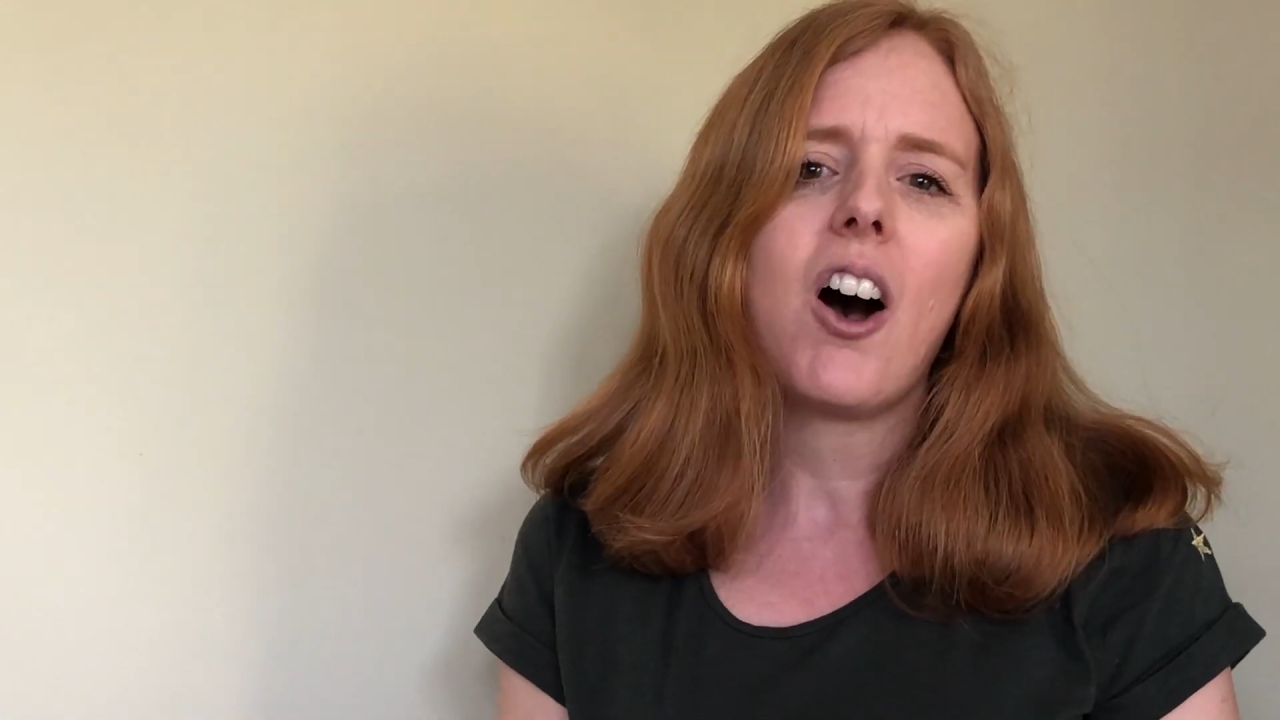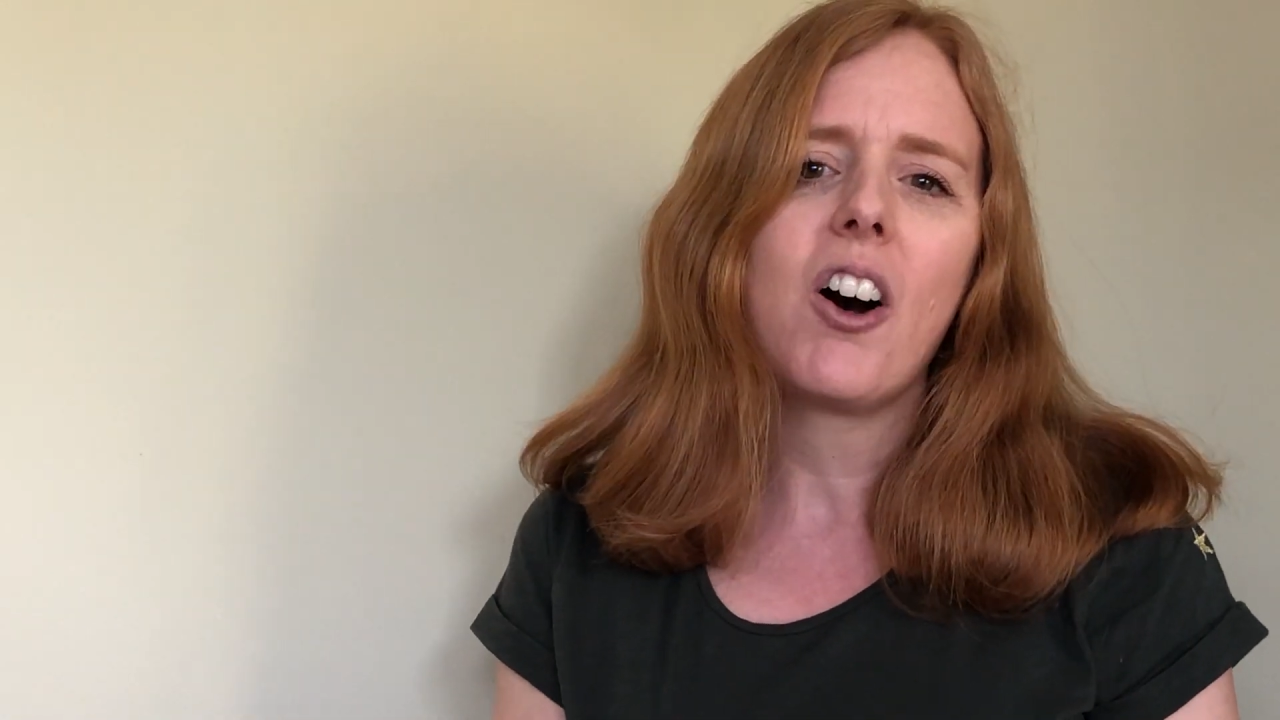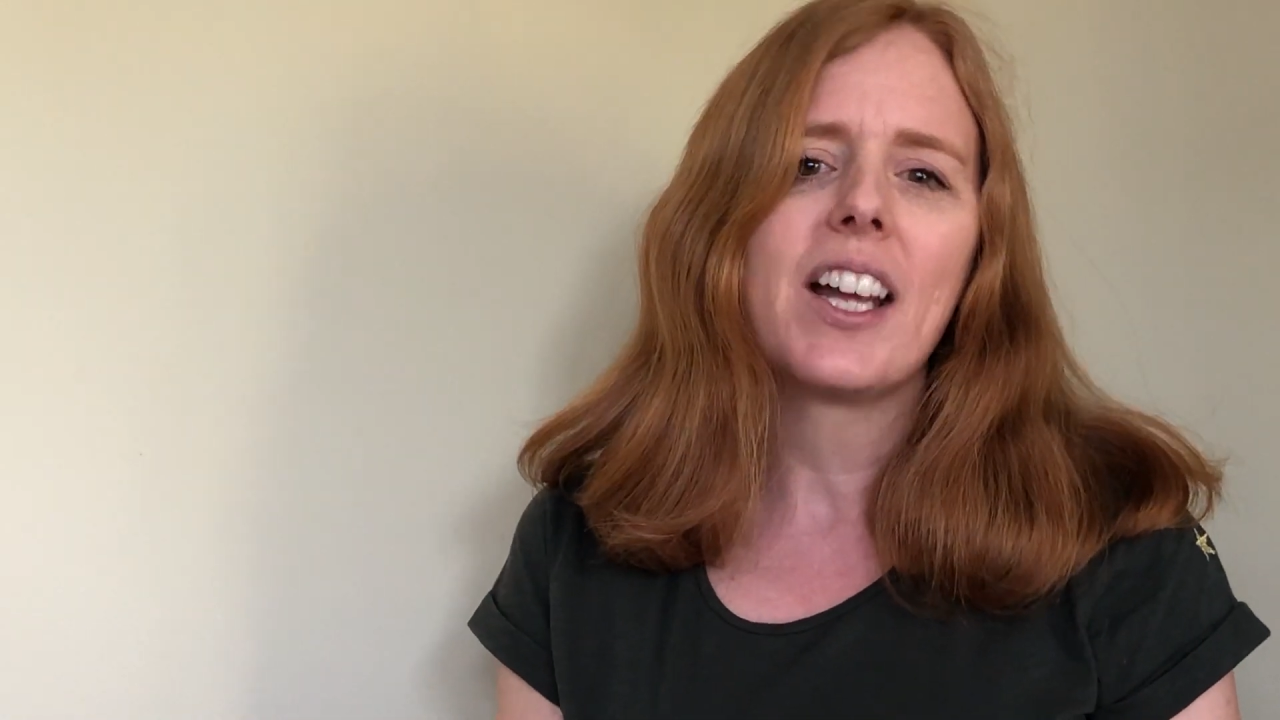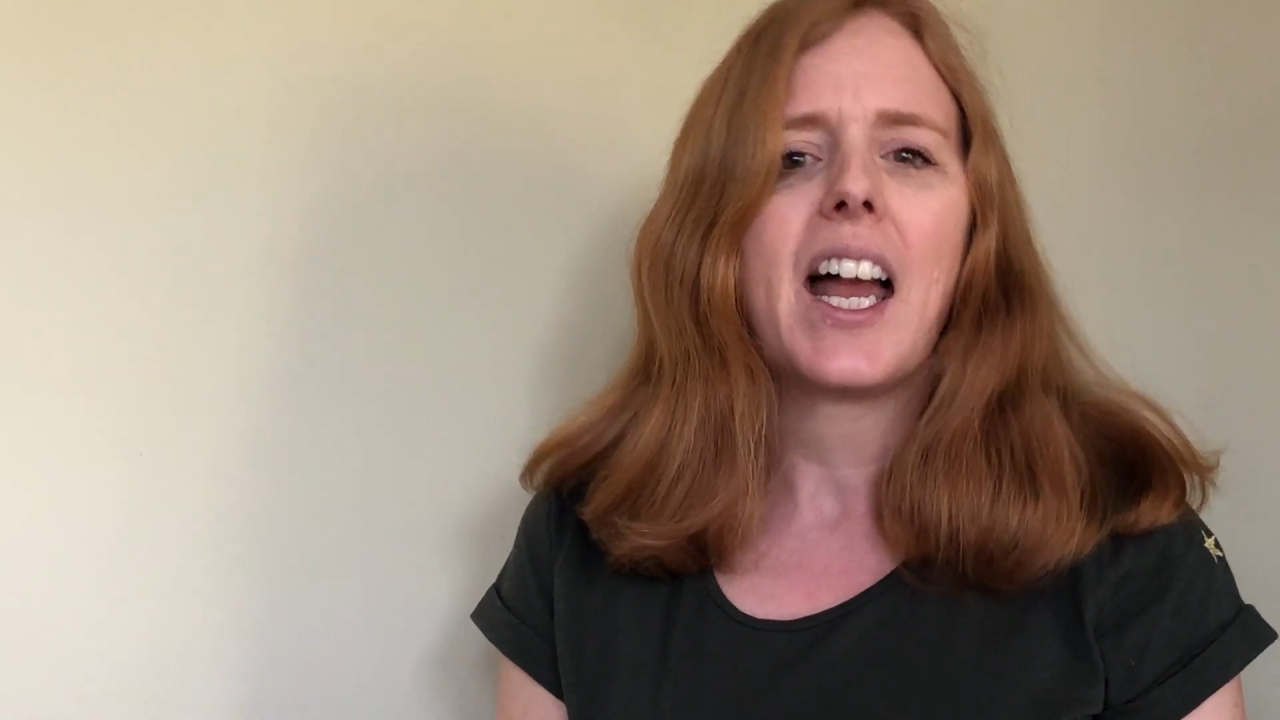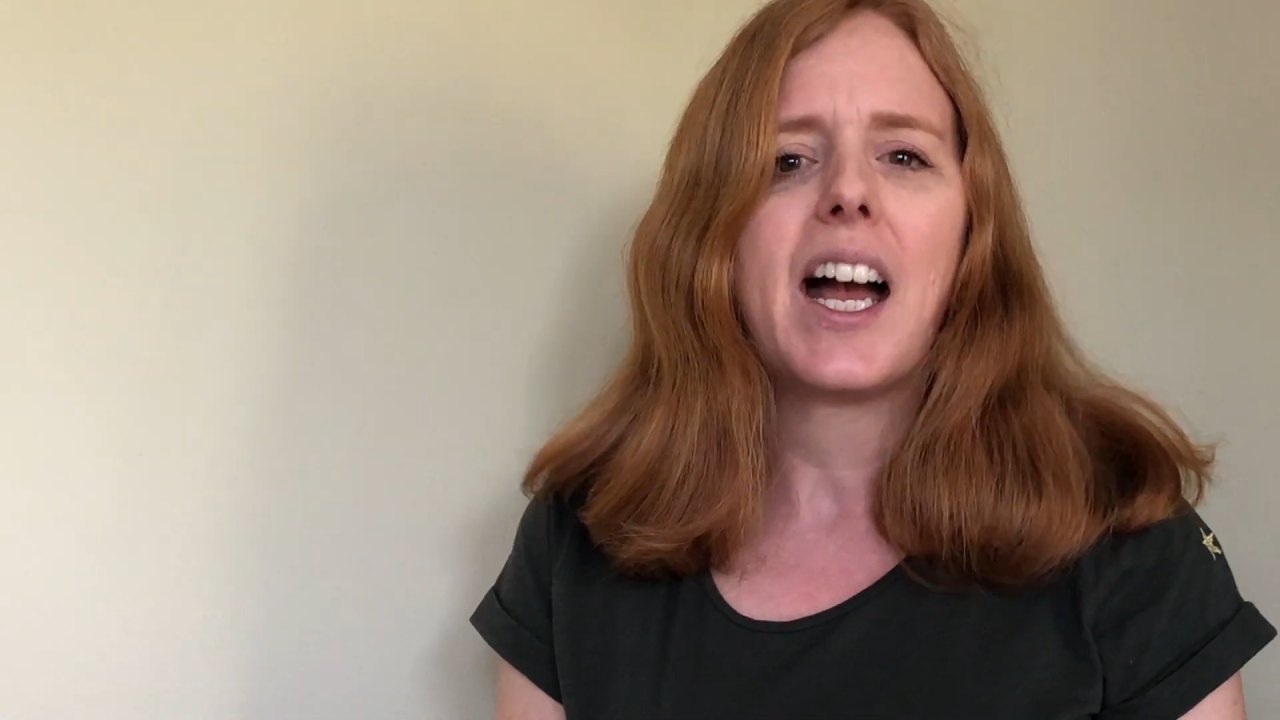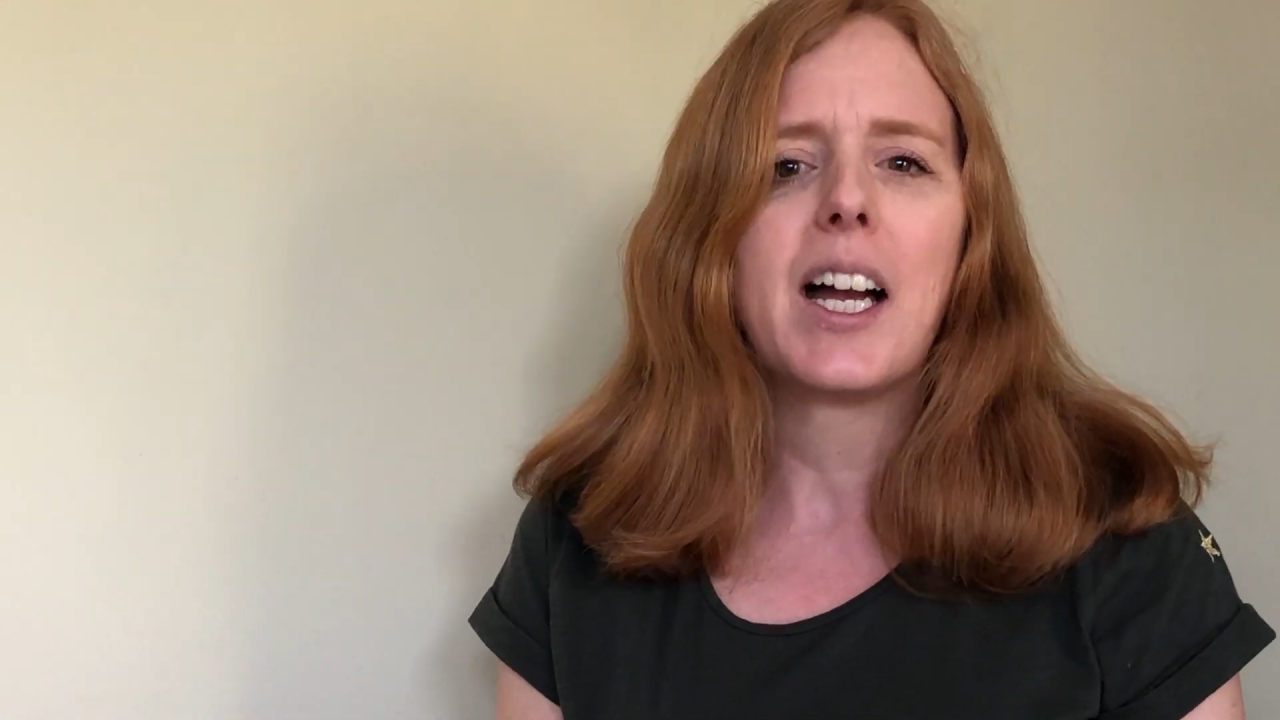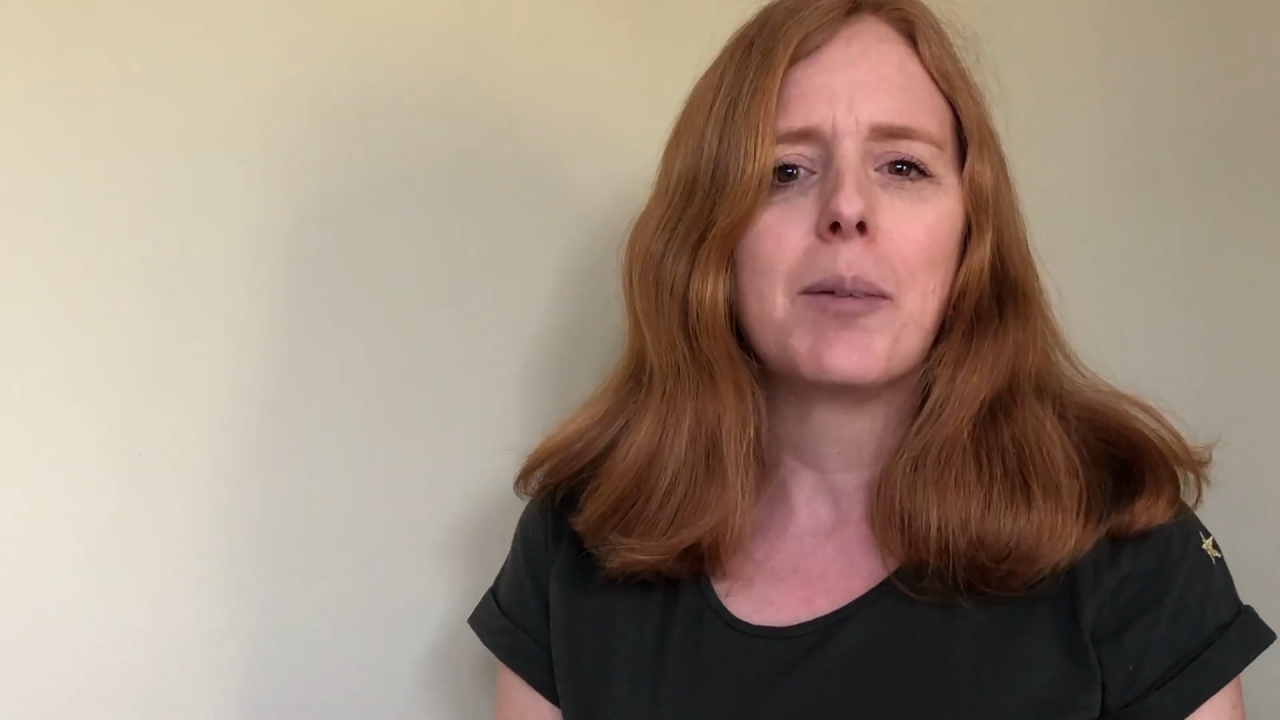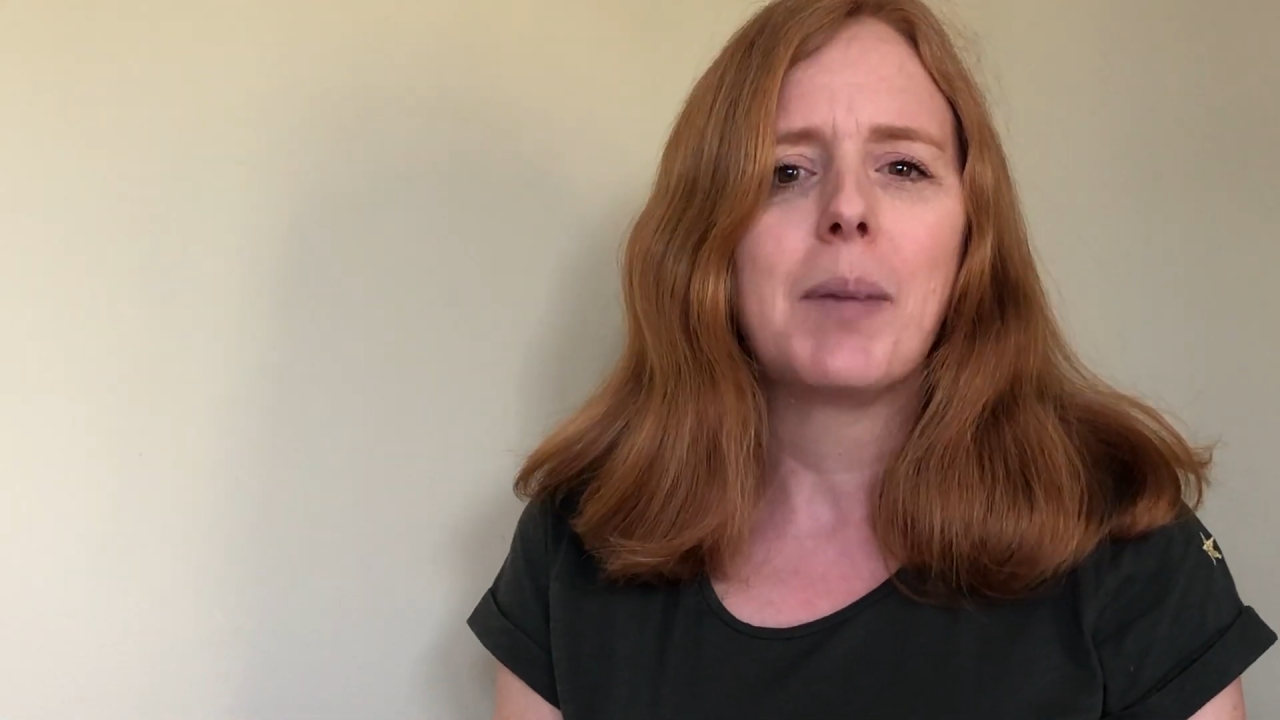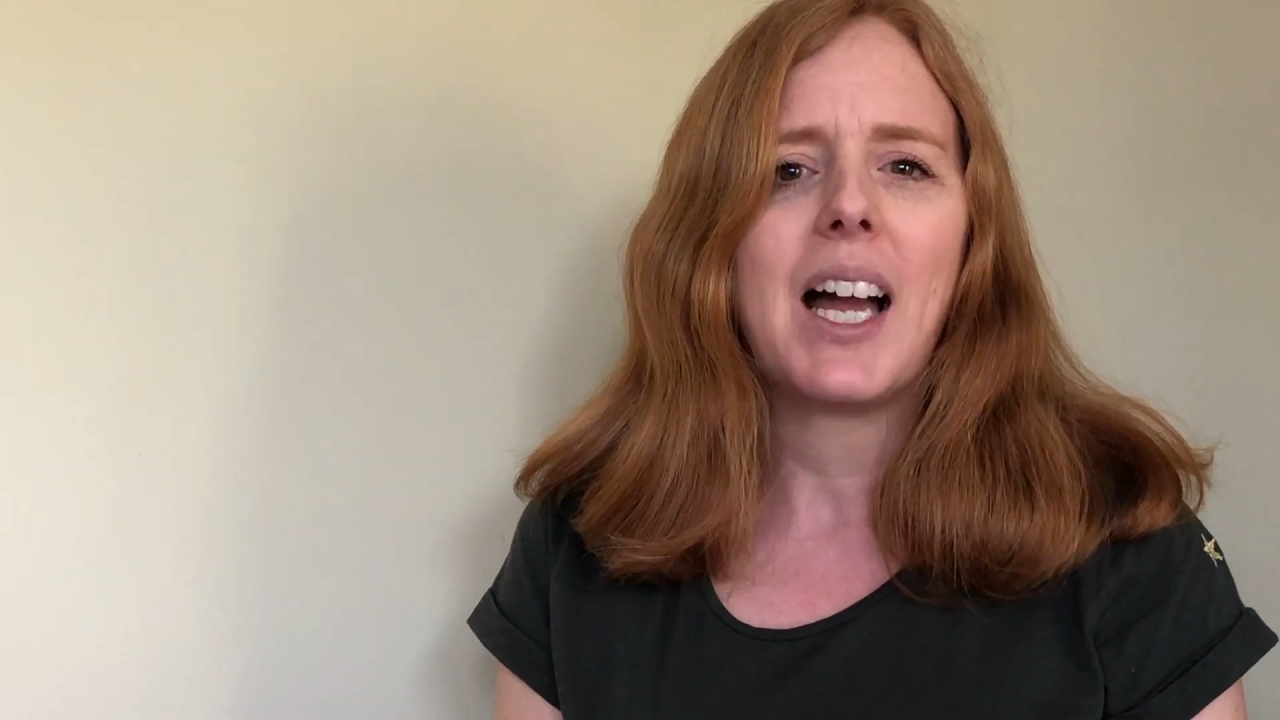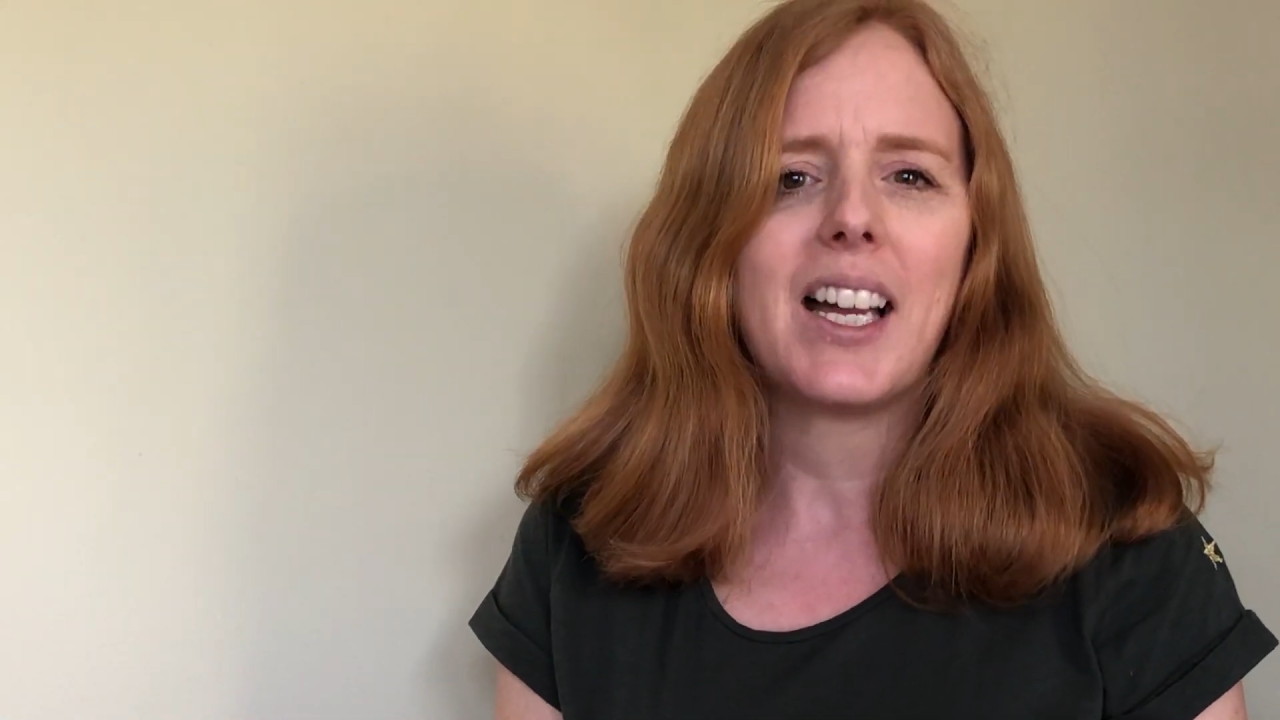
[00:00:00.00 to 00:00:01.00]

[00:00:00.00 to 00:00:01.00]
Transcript: I Am